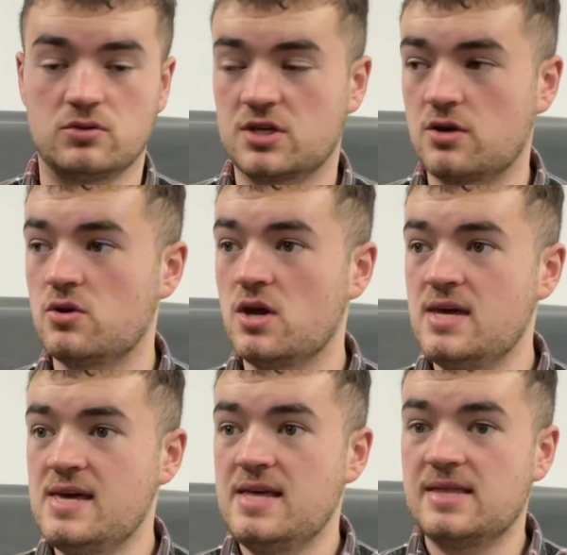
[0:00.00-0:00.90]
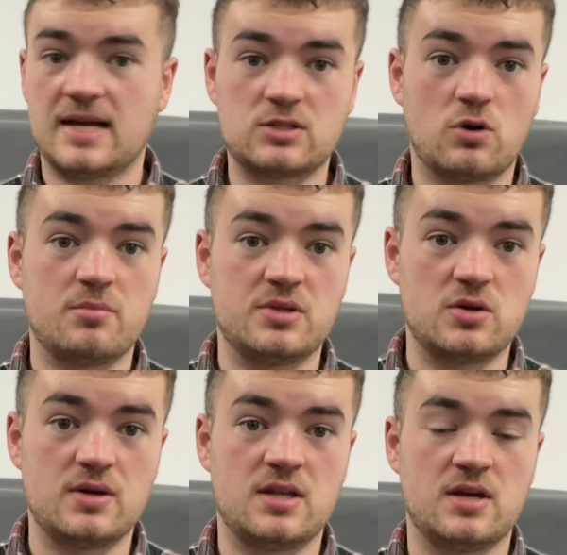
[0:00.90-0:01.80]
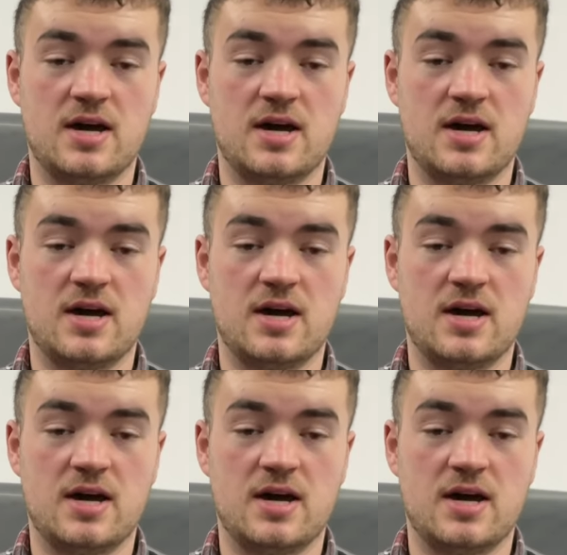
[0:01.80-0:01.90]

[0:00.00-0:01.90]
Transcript: So that's what I've been doing.